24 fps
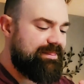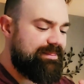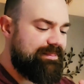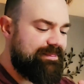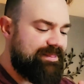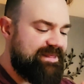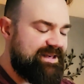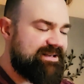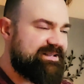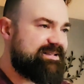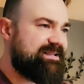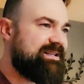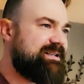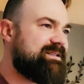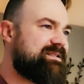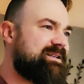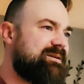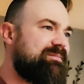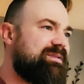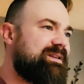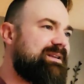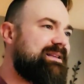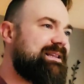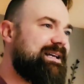This is
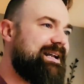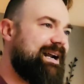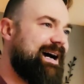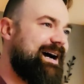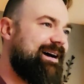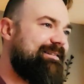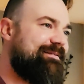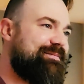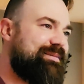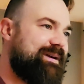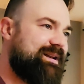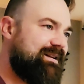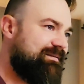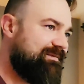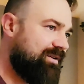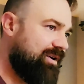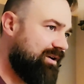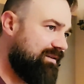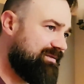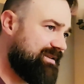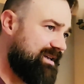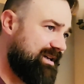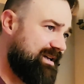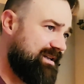something that I've been
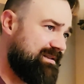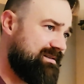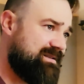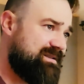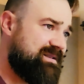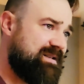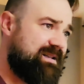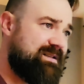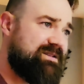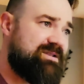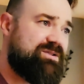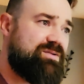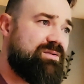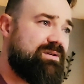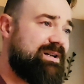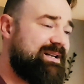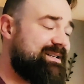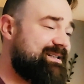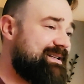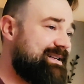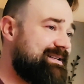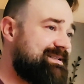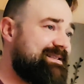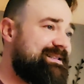involved in since
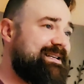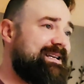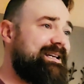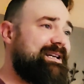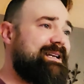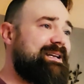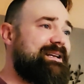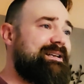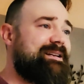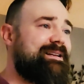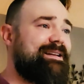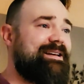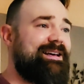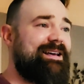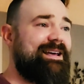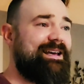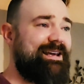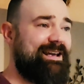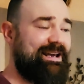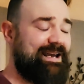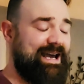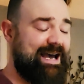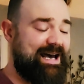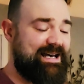2016
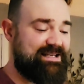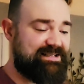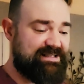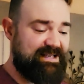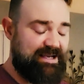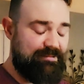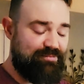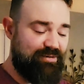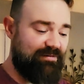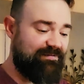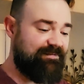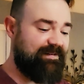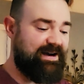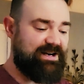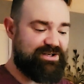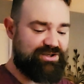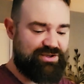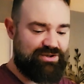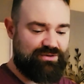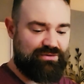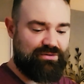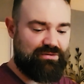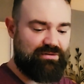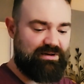as a
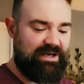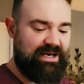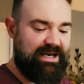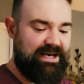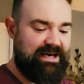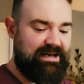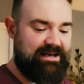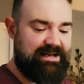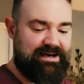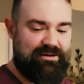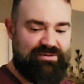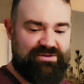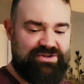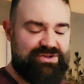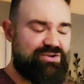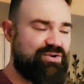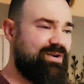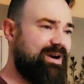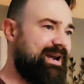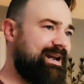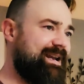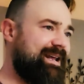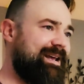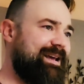professional, and I was
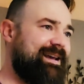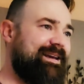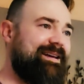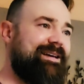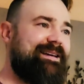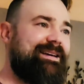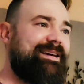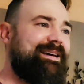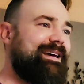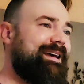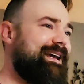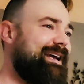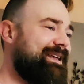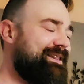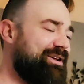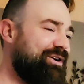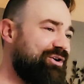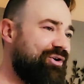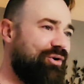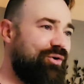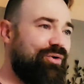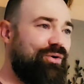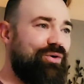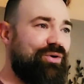training in the
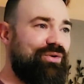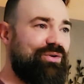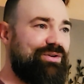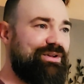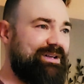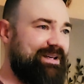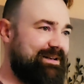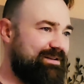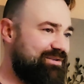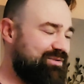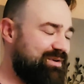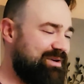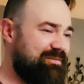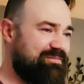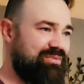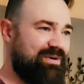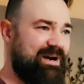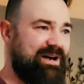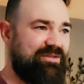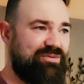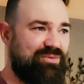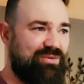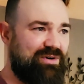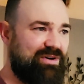cold and doing
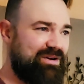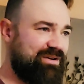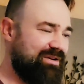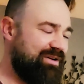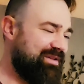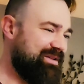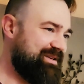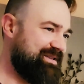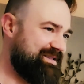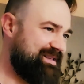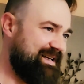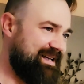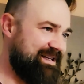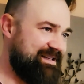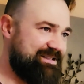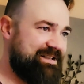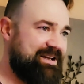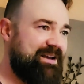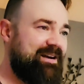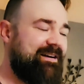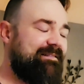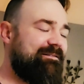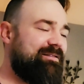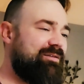breath work and all these things
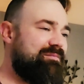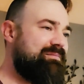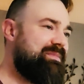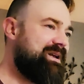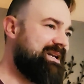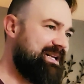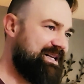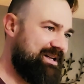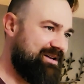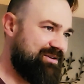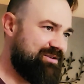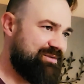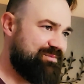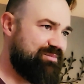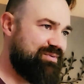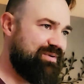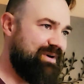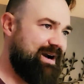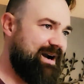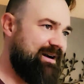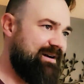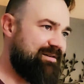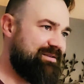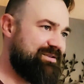for many years
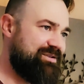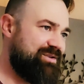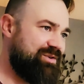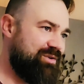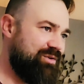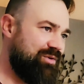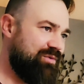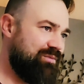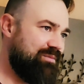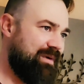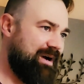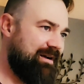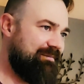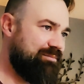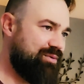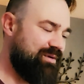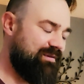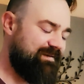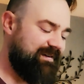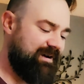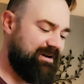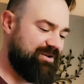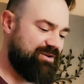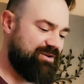prior to my
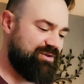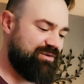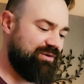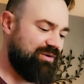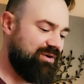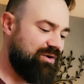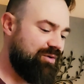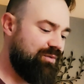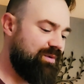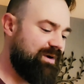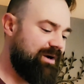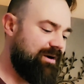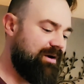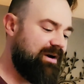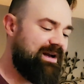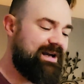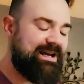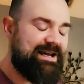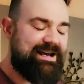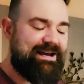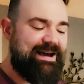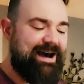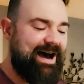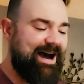professional career.
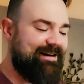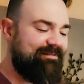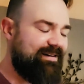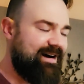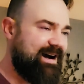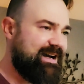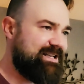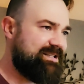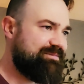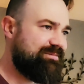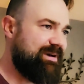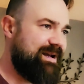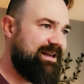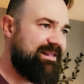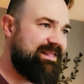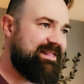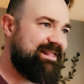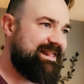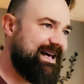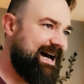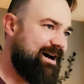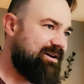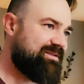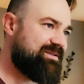I've ice bathed
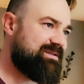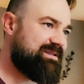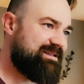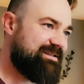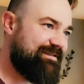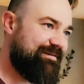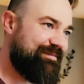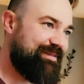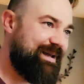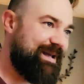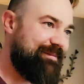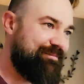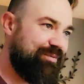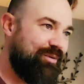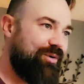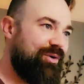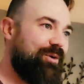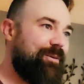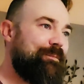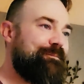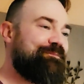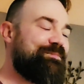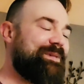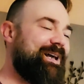thousands of
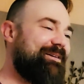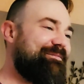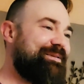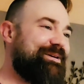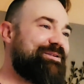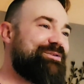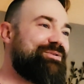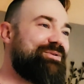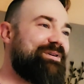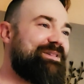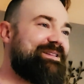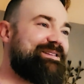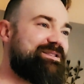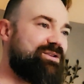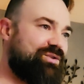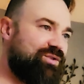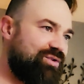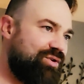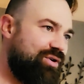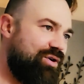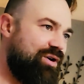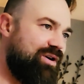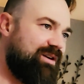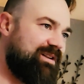people. I've been doing this a
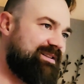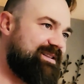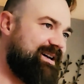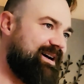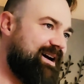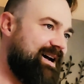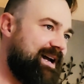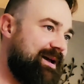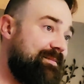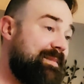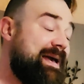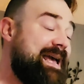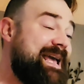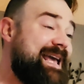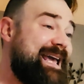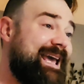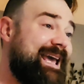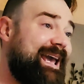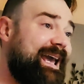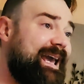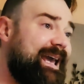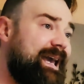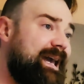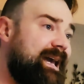long time.
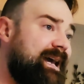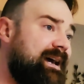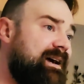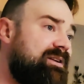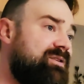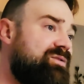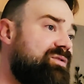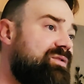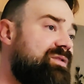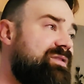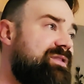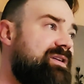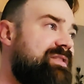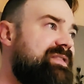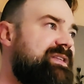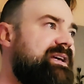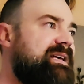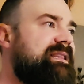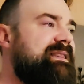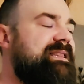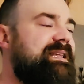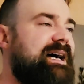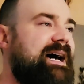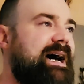And the
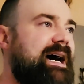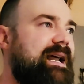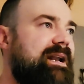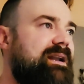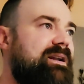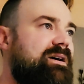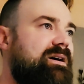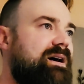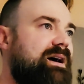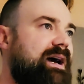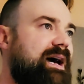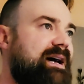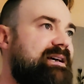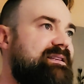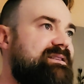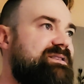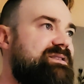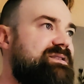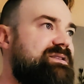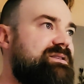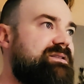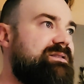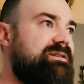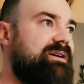thing that
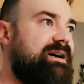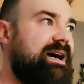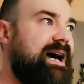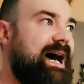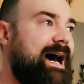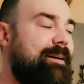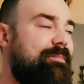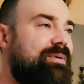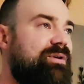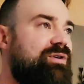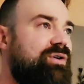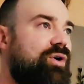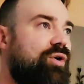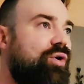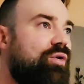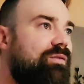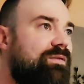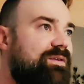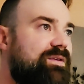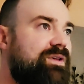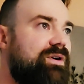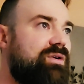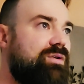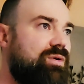has happened
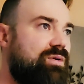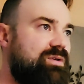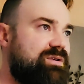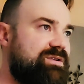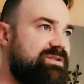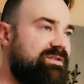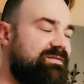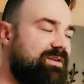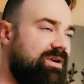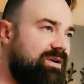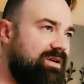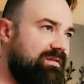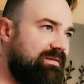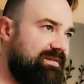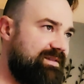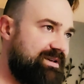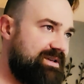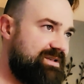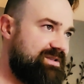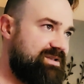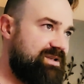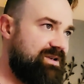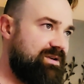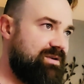over the course of all of
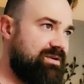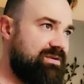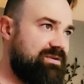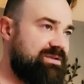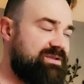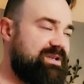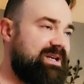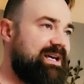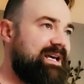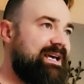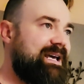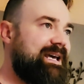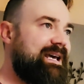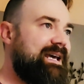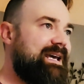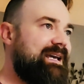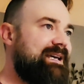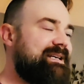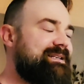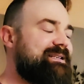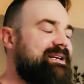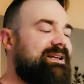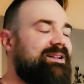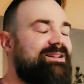these years
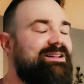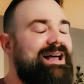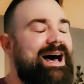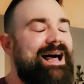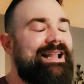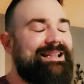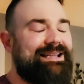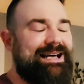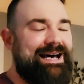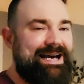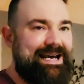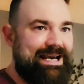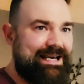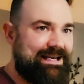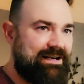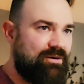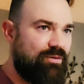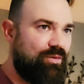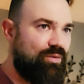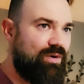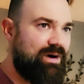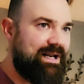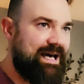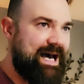is a lot like
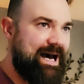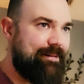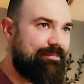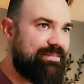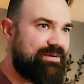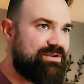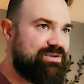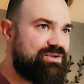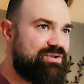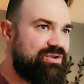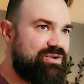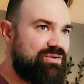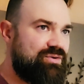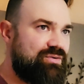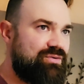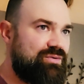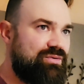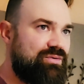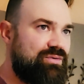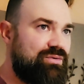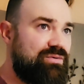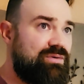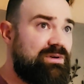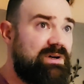what happened
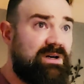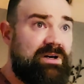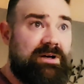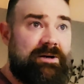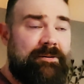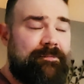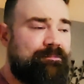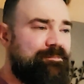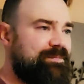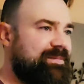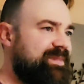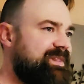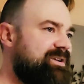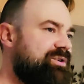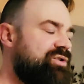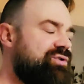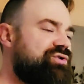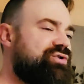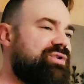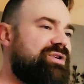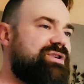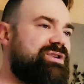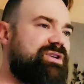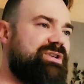to the
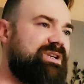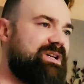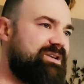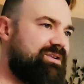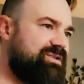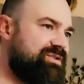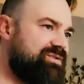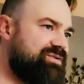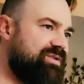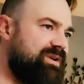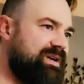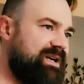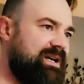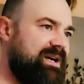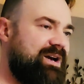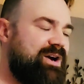nutrition industry.